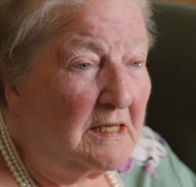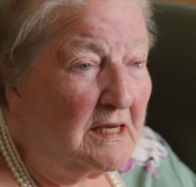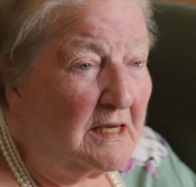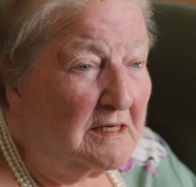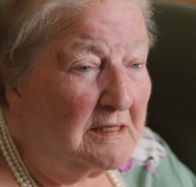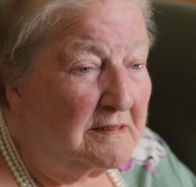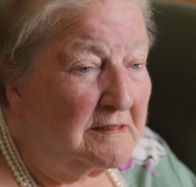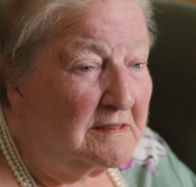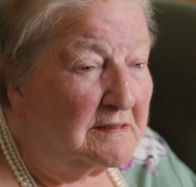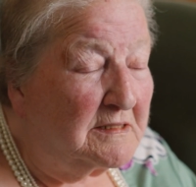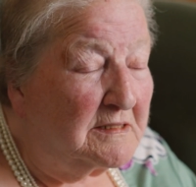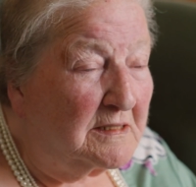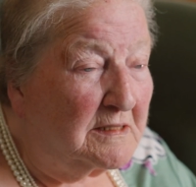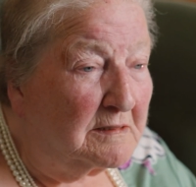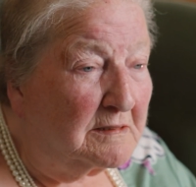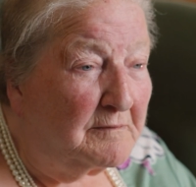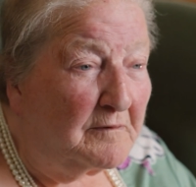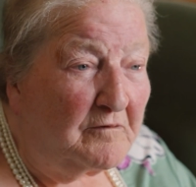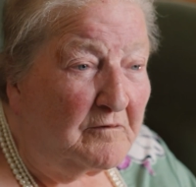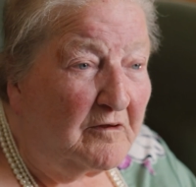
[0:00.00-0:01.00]
and
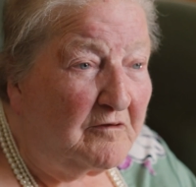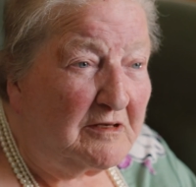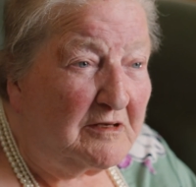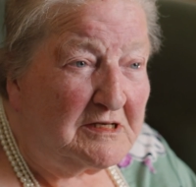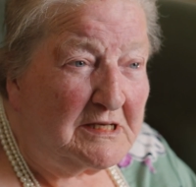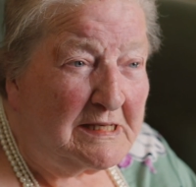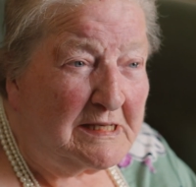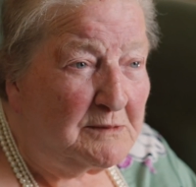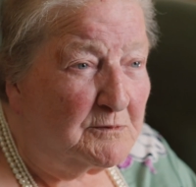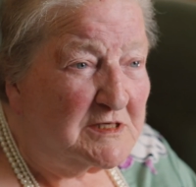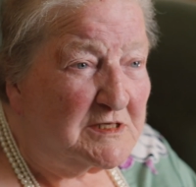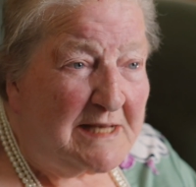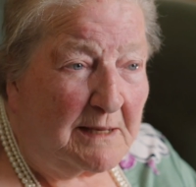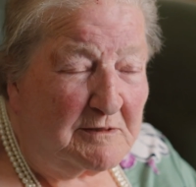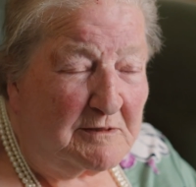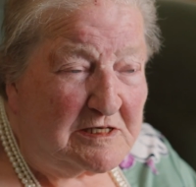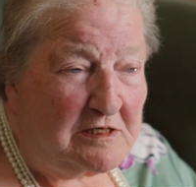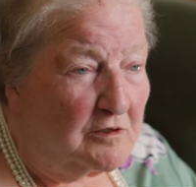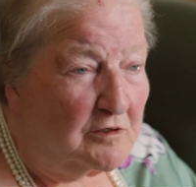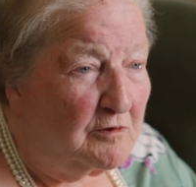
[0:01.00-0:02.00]
it was
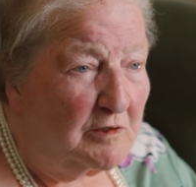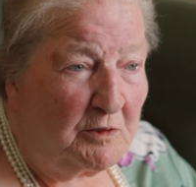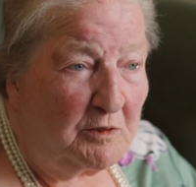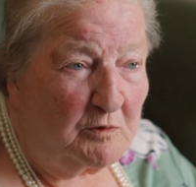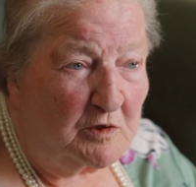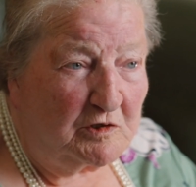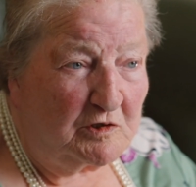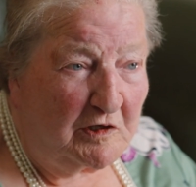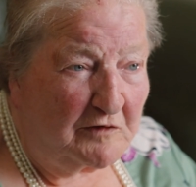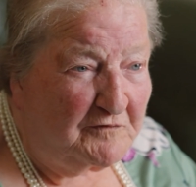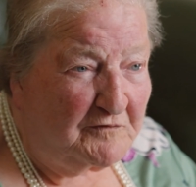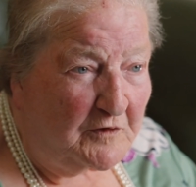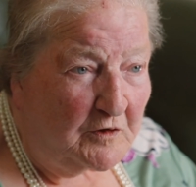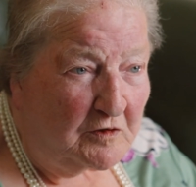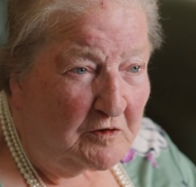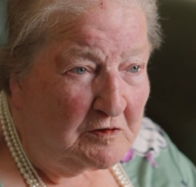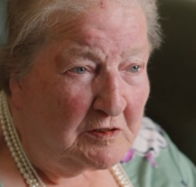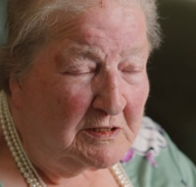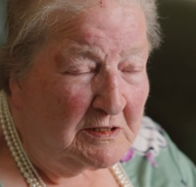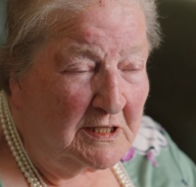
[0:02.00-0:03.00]
absolutely
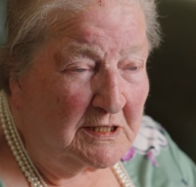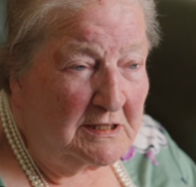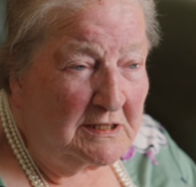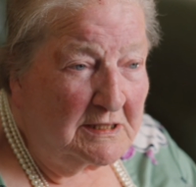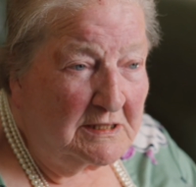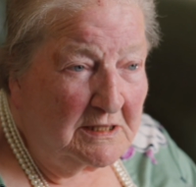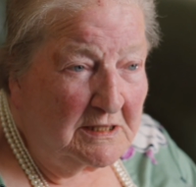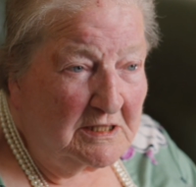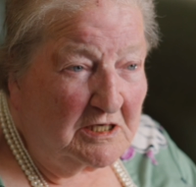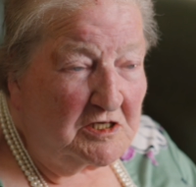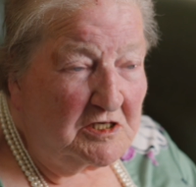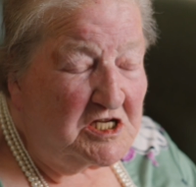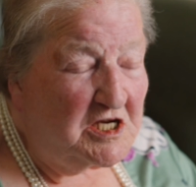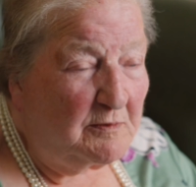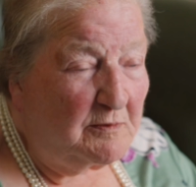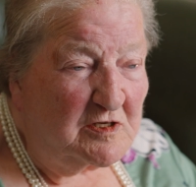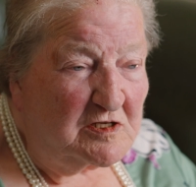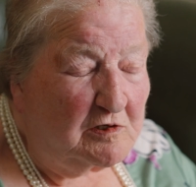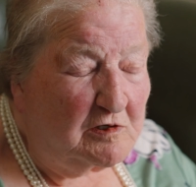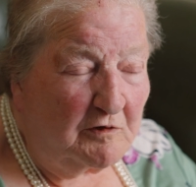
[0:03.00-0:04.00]
wonderful. and she
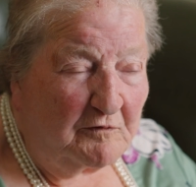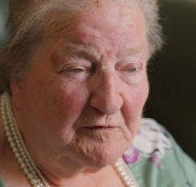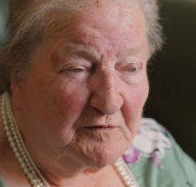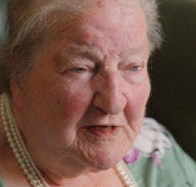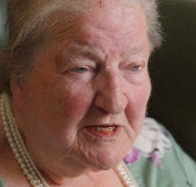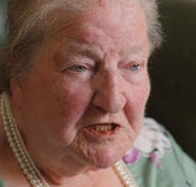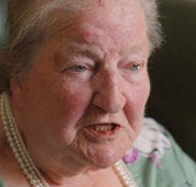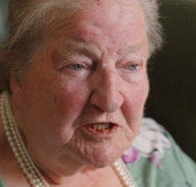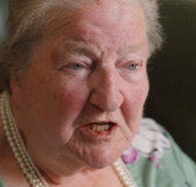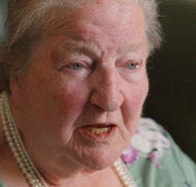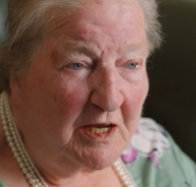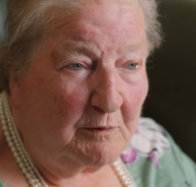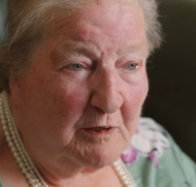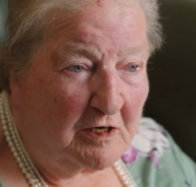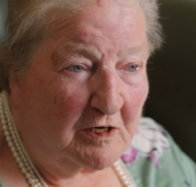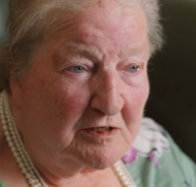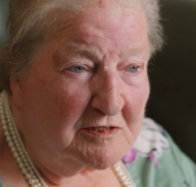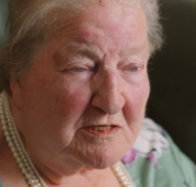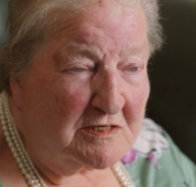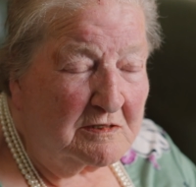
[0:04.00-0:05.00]
was lovely, she
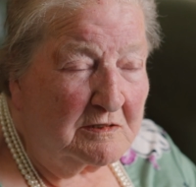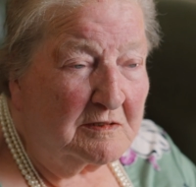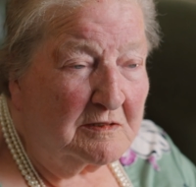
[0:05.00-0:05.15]
was.